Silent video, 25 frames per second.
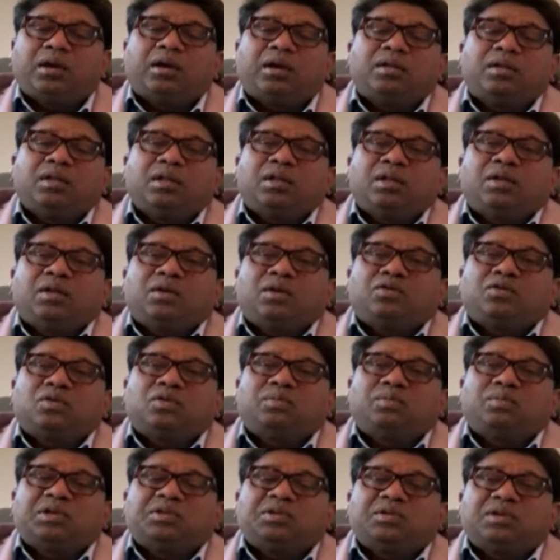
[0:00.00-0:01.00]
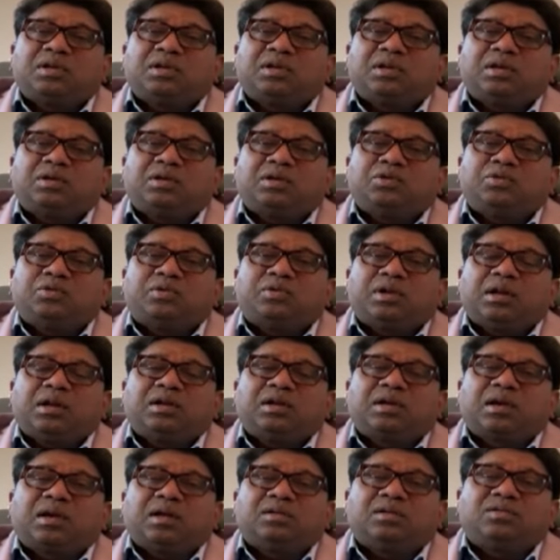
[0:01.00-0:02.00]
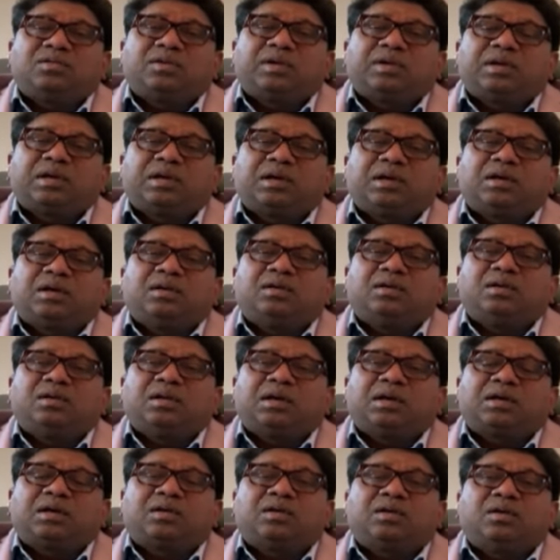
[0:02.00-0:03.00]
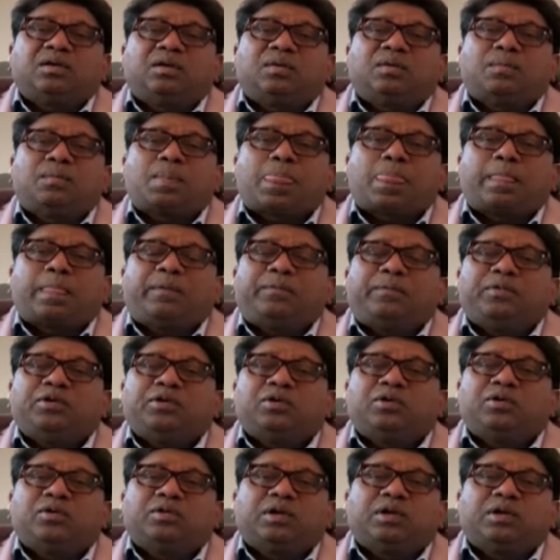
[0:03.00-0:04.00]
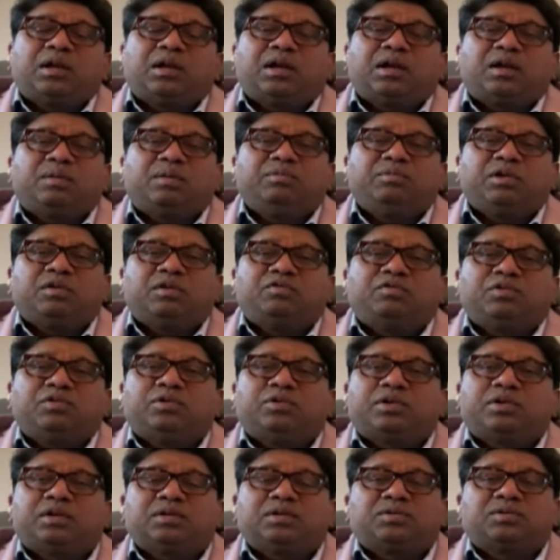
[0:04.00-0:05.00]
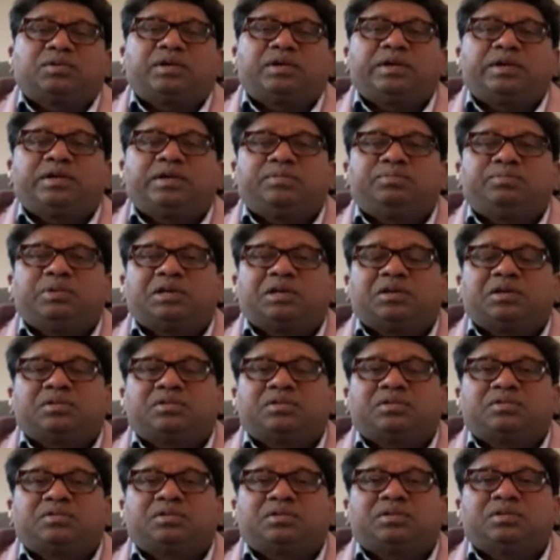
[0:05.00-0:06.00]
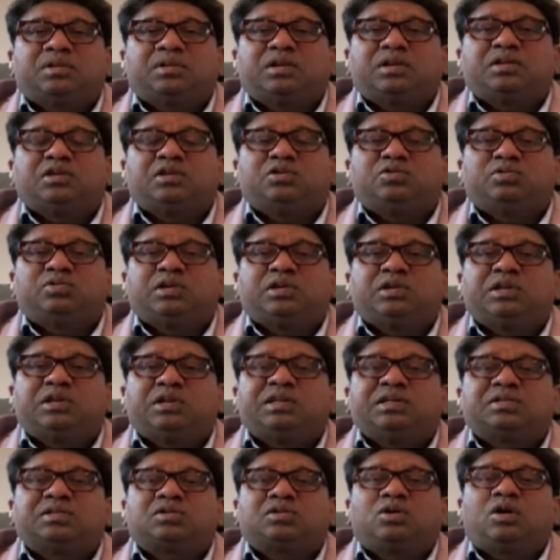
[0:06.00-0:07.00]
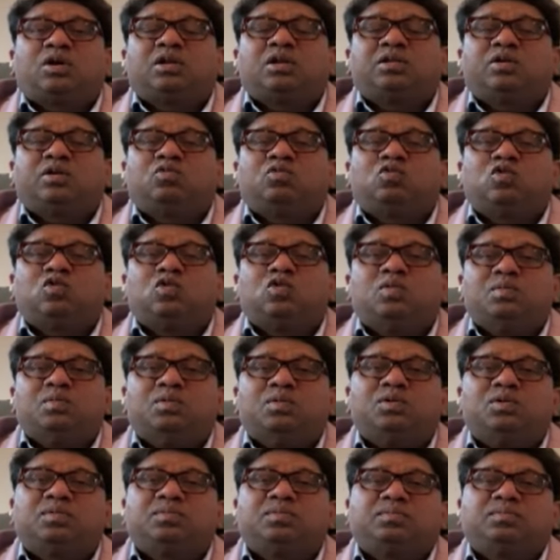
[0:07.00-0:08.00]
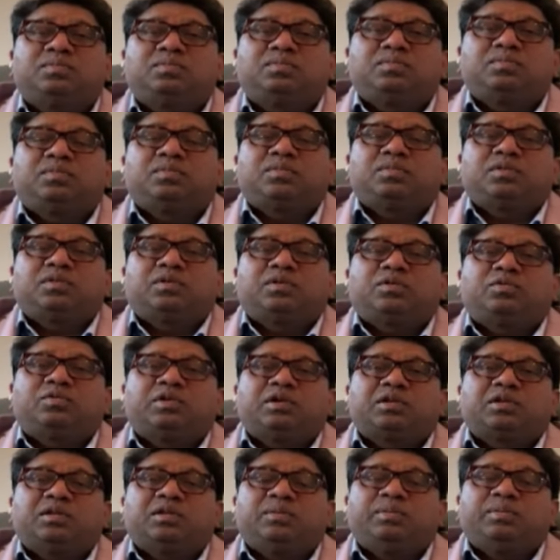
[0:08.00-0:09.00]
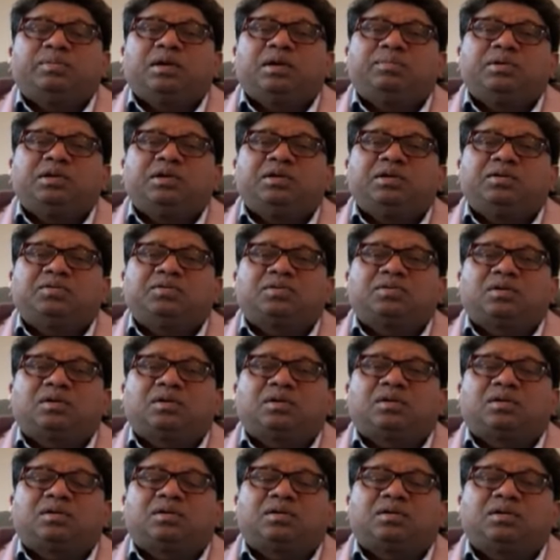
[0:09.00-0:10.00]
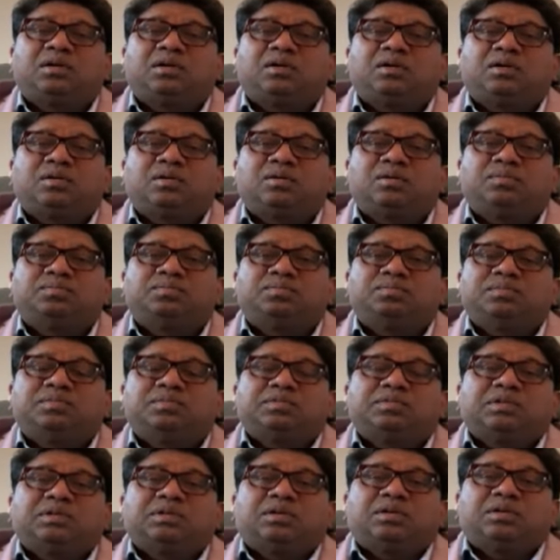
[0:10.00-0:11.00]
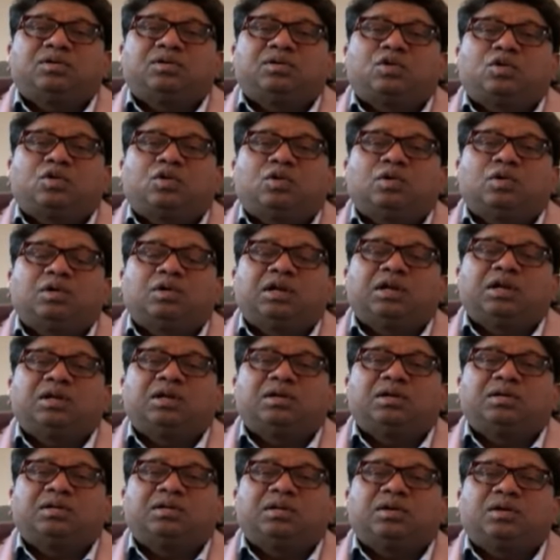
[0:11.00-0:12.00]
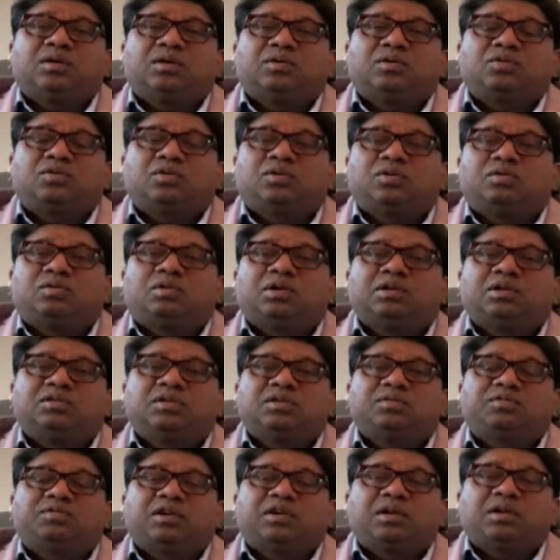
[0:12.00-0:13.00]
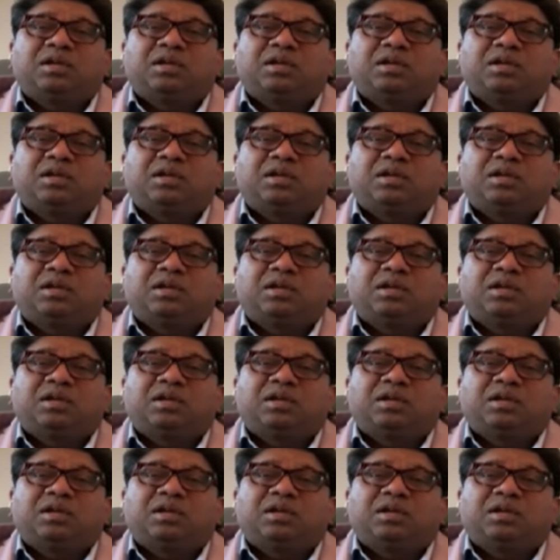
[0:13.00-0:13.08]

Yeah, so basically uterine cancer, again, like, you know the anatomy of uterus, right? Because it is called the womb, where the babies are, you know, grown, and, you know, so once the